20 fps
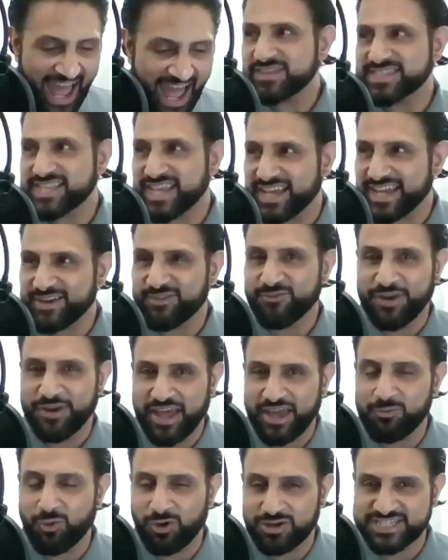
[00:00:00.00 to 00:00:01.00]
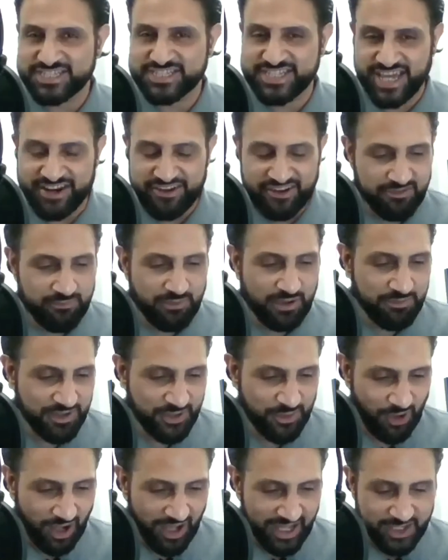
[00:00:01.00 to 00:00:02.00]
to say, when I watched it, and I remember
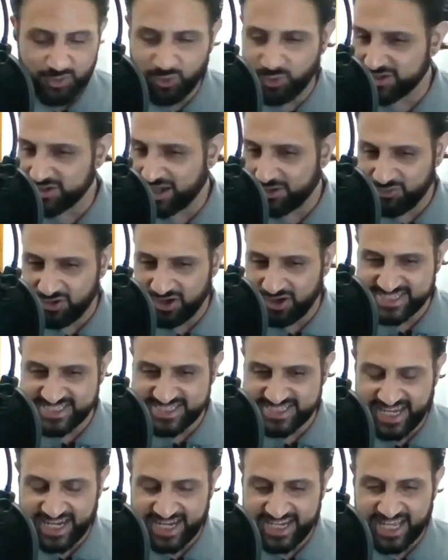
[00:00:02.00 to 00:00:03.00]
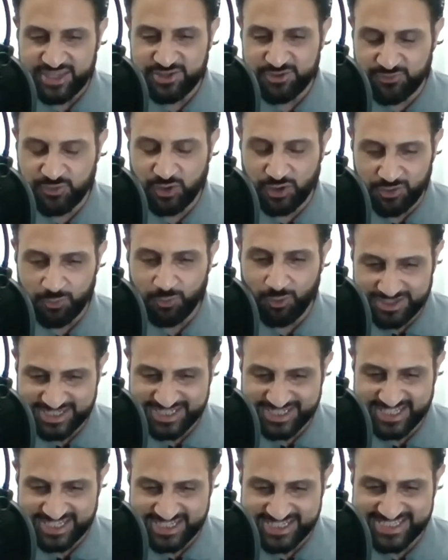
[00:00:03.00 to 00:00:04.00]
I called up Raj saying, you've got to
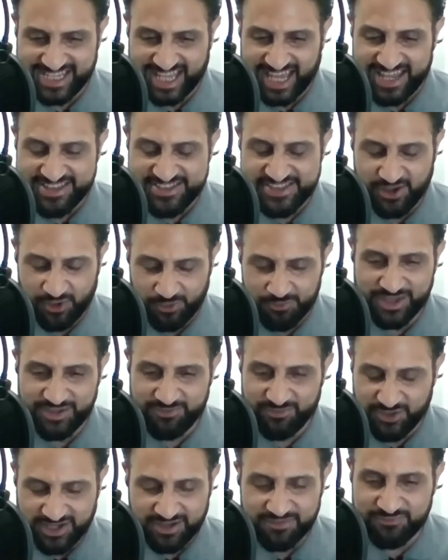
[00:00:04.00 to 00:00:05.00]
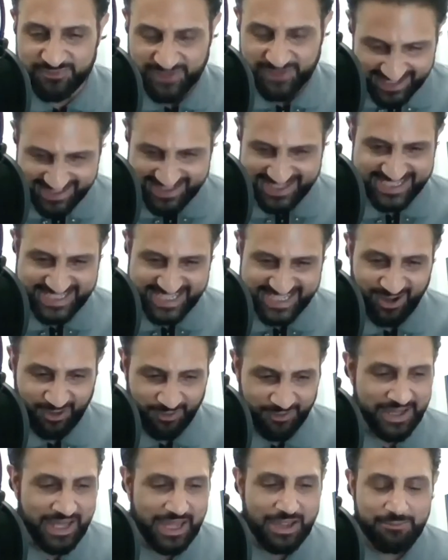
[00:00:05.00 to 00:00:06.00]
watch this and tell me if you can figure this
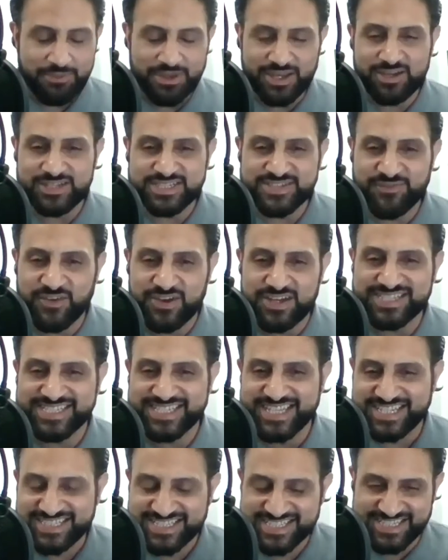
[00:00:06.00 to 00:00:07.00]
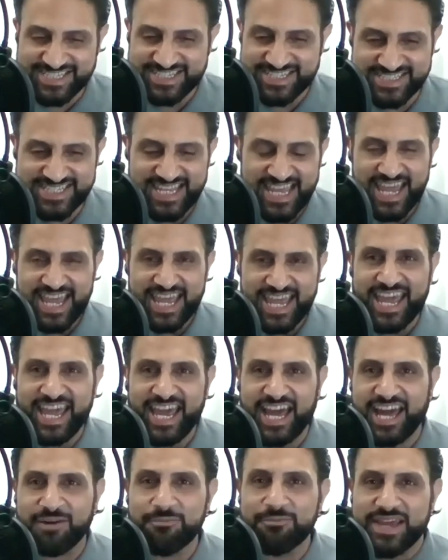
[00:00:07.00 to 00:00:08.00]
out. Because first instance,
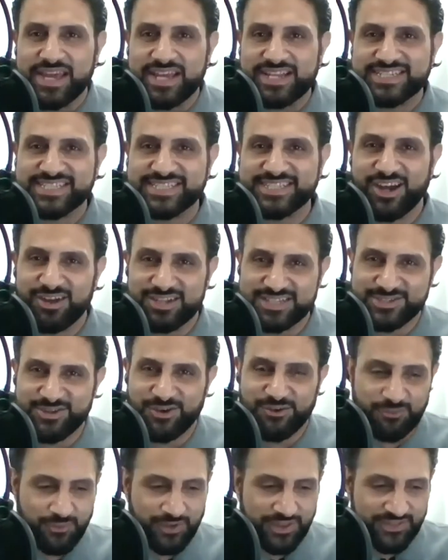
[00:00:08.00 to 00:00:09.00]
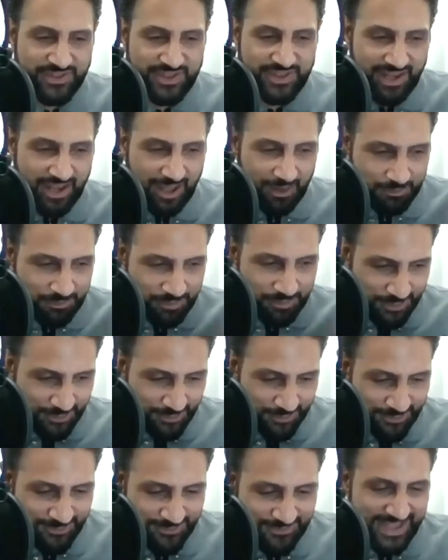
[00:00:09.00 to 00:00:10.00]
it starts off with
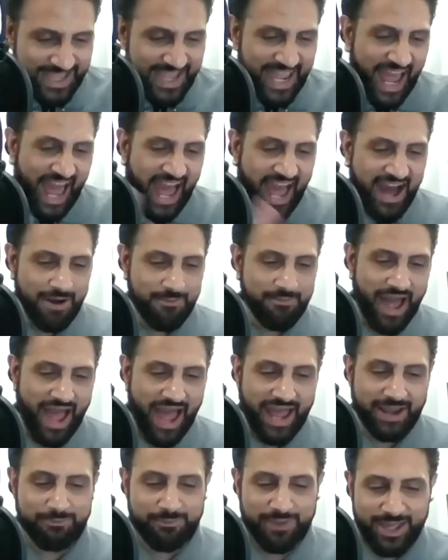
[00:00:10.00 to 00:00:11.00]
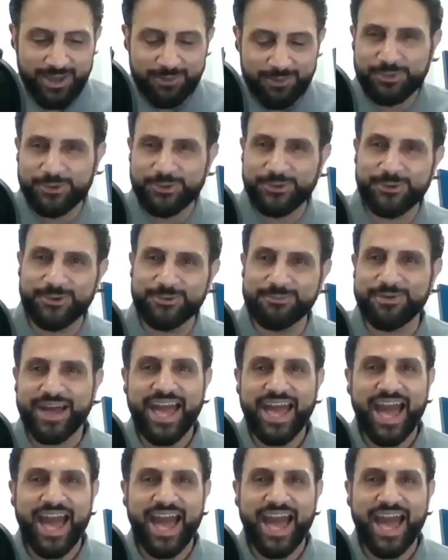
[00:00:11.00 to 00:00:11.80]
Gulabo and Mehboob,